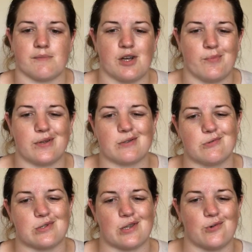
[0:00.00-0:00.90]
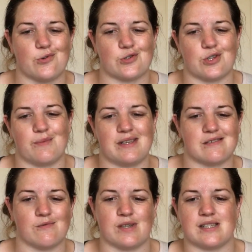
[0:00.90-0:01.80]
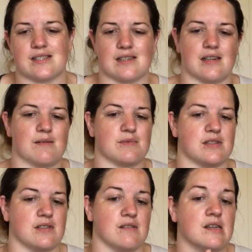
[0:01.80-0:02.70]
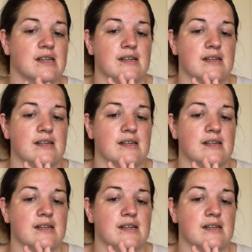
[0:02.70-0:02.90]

I'm hoping towards the autumn into winter time to